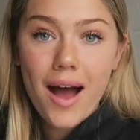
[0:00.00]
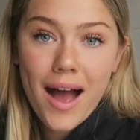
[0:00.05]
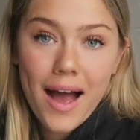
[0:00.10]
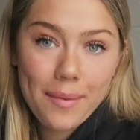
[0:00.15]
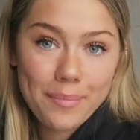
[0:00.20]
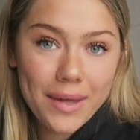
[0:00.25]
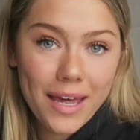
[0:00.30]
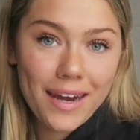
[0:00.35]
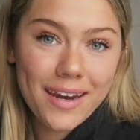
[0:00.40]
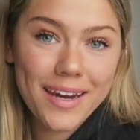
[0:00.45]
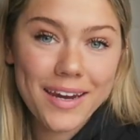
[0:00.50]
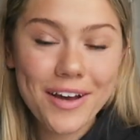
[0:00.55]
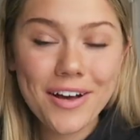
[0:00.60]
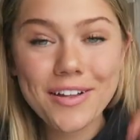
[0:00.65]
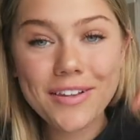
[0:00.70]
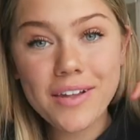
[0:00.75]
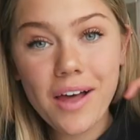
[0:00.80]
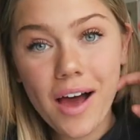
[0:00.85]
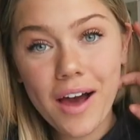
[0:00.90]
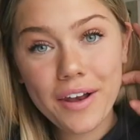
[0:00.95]
I'm getting
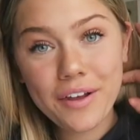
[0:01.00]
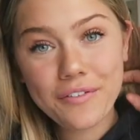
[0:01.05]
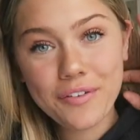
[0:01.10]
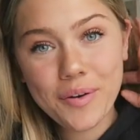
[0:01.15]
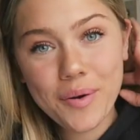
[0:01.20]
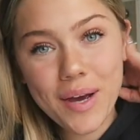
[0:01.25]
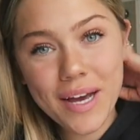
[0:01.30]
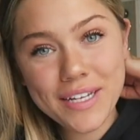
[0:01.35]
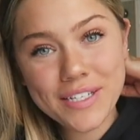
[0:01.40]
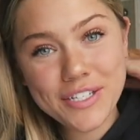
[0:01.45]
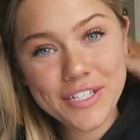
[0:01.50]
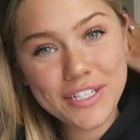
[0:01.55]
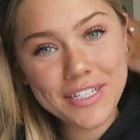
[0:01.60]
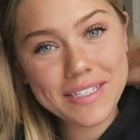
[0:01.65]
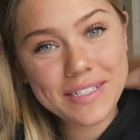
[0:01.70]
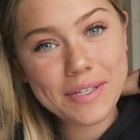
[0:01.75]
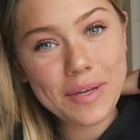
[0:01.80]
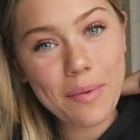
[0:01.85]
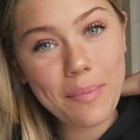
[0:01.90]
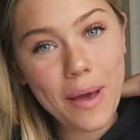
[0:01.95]
a lot of
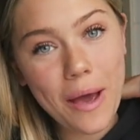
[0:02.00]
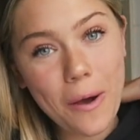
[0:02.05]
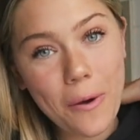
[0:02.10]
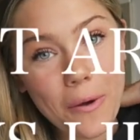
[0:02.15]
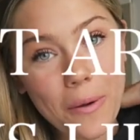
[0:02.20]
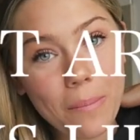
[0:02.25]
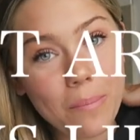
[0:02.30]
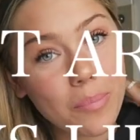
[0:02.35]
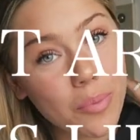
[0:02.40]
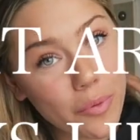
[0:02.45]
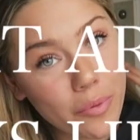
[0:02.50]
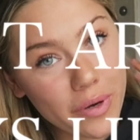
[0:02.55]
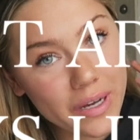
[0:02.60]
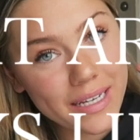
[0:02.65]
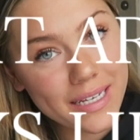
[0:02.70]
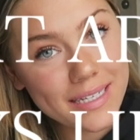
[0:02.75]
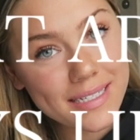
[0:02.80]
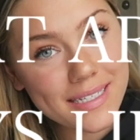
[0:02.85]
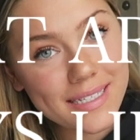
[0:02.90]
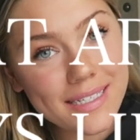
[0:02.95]
questions about
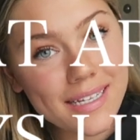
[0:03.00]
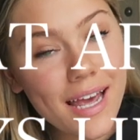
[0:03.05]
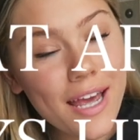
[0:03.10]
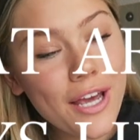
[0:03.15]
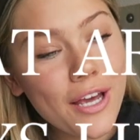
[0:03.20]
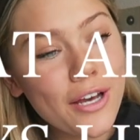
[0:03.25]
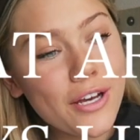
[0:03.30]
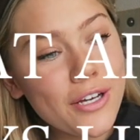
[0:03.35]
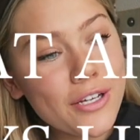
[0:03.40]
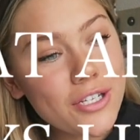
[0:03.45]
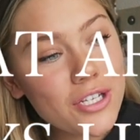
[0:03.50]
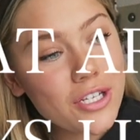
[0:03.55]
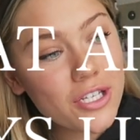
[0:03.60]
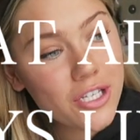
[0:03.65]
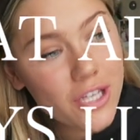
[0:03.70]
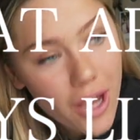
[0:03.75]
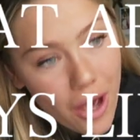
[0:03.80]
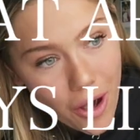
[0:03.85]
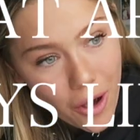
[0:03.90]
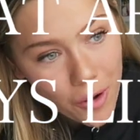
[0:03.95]
boys.
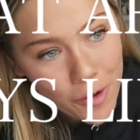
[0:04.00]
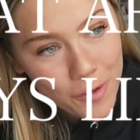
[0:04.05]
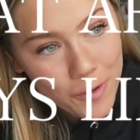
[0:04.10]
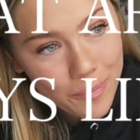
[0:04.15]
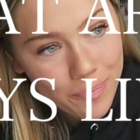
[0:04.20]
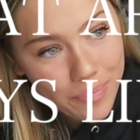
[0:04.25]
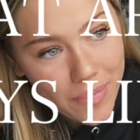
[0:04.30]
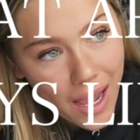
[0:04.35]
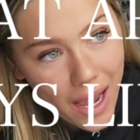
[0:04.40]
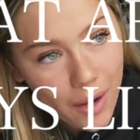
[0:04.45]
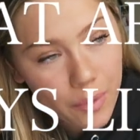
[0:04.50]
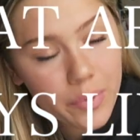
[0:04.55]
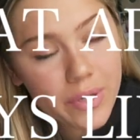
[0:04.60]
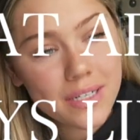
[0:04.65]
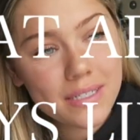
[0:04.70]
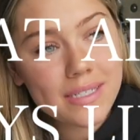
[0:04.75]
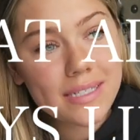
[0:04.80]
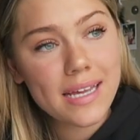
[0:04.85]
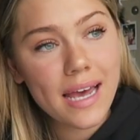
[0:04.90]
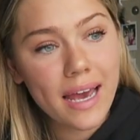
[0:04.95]
So I
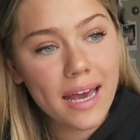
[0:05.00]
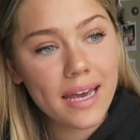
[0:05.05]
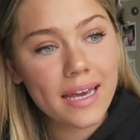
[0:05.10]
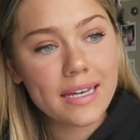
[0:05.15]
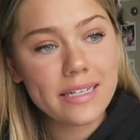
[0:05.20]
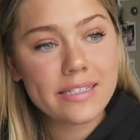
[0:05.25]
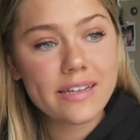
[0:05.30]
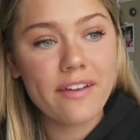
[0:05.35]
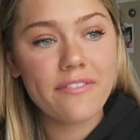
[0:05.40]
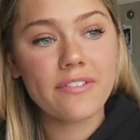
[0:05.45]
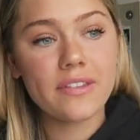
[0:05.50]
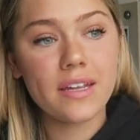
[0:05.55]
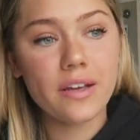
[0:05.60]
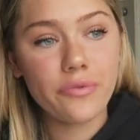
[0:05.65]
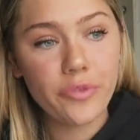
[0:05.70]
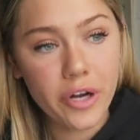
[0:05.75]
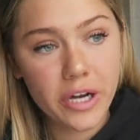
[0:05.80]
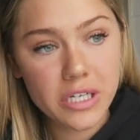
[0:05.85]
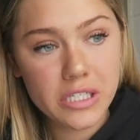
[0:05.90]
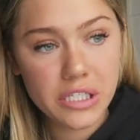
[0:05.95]
will say it
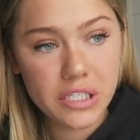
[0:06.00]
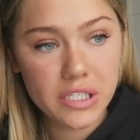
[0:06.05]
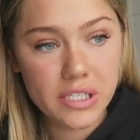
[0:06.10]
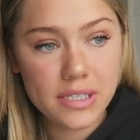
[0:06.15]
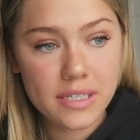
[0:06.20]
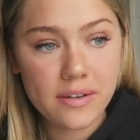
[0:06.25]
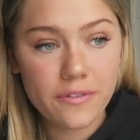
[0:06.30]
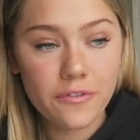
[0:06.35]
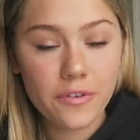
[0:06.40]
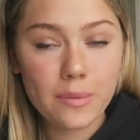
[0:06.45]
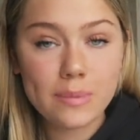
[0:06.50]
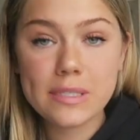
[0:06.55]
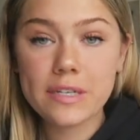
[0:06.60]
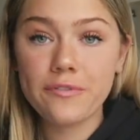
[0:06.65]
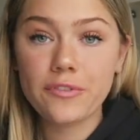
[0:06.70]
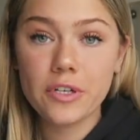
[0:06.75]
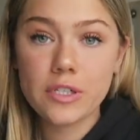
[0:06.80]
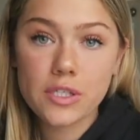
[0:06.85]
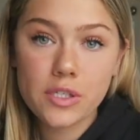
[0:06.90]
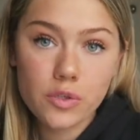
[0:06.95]
definitely ranges from
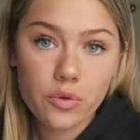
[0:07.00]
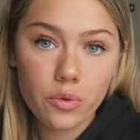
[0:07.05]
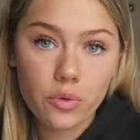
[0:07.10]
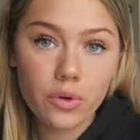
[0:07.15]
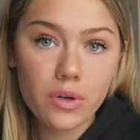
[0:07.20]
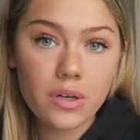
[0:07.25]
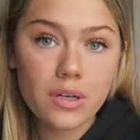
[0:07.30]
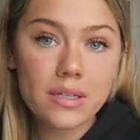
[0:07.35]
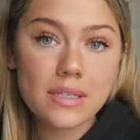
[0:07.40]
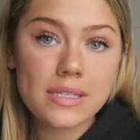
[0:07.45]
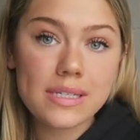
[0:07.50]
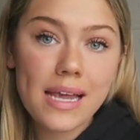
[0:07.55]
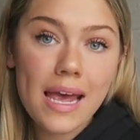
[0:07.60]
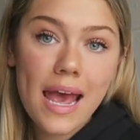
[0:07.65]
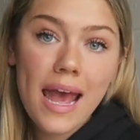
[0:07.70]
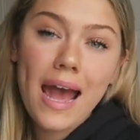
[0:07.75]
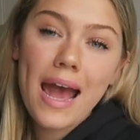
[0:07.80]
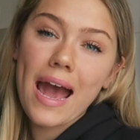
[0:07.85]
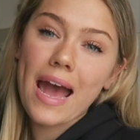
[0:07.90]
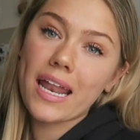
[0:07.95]
different schools,
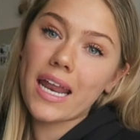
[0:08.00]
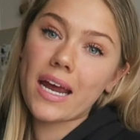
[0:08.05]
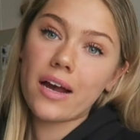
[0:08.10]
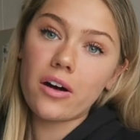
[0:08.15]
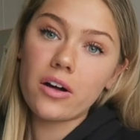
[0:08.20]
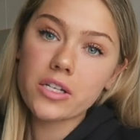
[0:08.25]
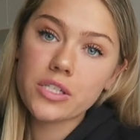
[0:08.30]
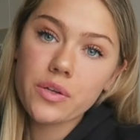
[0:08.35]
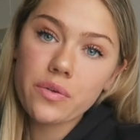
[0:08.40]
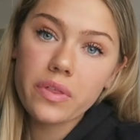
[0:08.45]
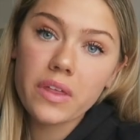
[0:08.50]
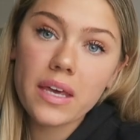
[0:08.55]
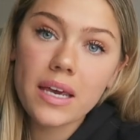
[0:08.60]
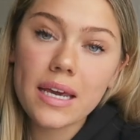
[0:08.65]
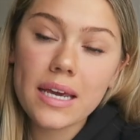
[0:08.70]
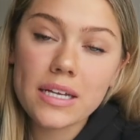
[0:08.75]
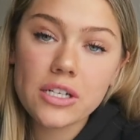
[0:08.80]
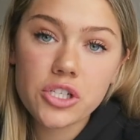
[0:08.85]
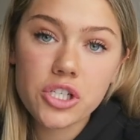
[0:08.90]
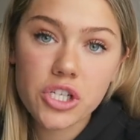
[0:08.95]
and I also
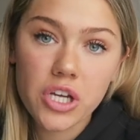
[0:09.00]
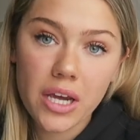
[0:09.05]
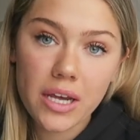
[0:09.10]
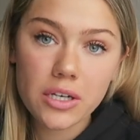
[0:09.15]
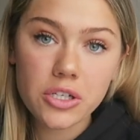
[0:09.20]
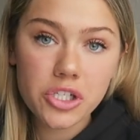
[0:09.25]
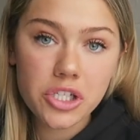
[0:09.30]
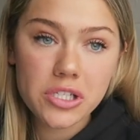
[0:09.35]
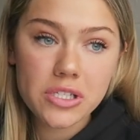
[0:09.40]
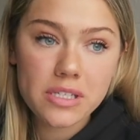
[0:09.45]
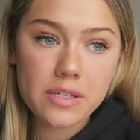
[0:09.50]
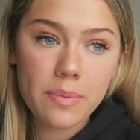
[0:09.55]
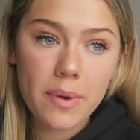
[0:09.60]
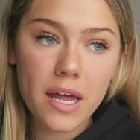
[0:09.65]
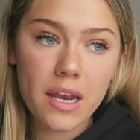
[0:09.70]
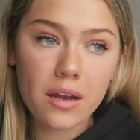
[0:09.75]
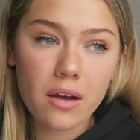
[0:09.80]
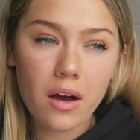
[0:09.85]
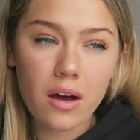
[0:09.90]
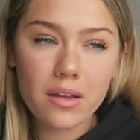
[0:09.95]
think it changes
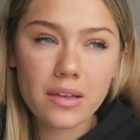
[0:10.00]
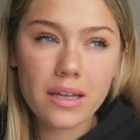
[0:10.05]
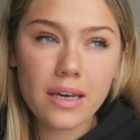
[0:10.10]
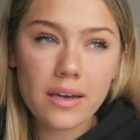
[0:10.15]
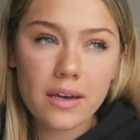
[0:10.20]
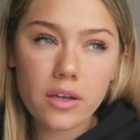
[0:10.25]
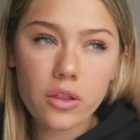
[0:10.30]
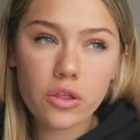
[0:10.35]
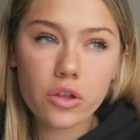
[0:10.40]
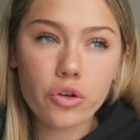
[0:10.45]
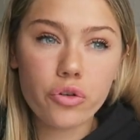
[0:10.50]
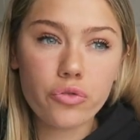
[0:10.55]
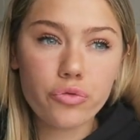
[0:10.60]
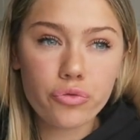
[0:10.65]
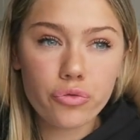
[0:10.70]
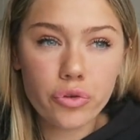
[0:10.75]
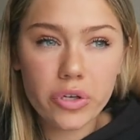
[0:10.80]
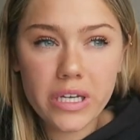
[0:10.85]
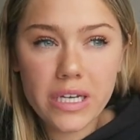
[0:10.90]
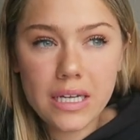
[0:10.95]
depending on like the
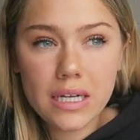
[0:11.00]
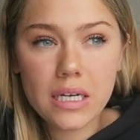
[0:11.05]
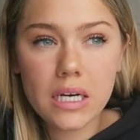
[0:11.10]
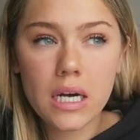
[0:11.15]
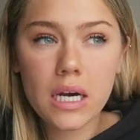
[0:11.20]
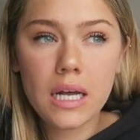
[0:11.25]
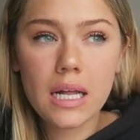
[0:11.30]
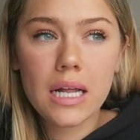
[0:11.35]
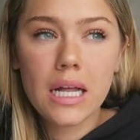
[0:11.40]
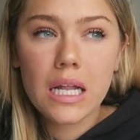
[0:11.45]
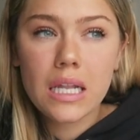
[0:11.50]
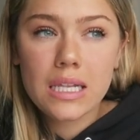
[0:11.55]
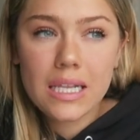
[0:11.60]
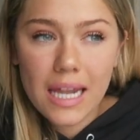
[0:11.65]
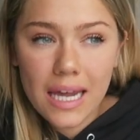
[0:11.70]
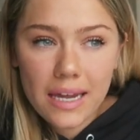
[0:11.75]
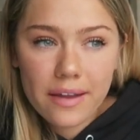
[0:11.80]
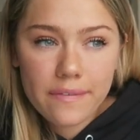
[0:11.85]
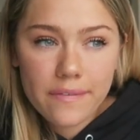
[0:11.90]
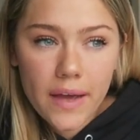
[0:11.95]
Greek
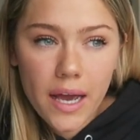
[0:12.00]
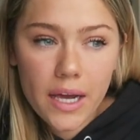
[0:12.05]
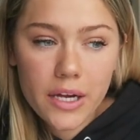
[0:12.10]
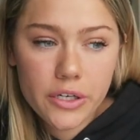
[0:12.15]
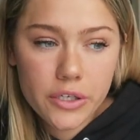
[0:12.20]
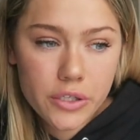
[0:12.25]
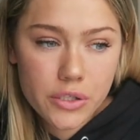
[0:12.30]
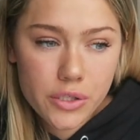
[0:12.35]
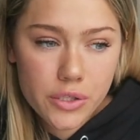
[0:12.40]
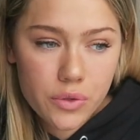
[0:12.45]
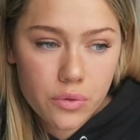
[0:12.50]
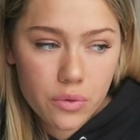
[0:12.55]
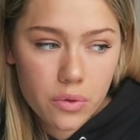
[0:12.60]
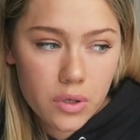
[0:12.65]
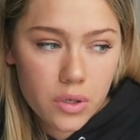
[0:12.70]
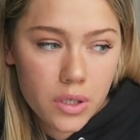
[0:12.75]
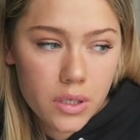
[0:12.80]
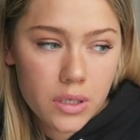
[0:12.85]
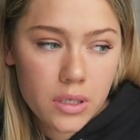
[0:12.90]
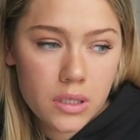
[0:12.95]
life at your
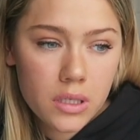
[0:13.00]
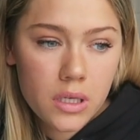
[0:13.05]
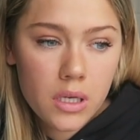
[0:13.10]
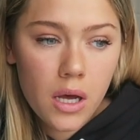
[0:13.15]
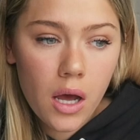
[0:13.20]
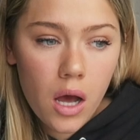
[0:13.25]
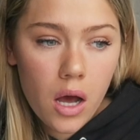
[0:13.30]
school.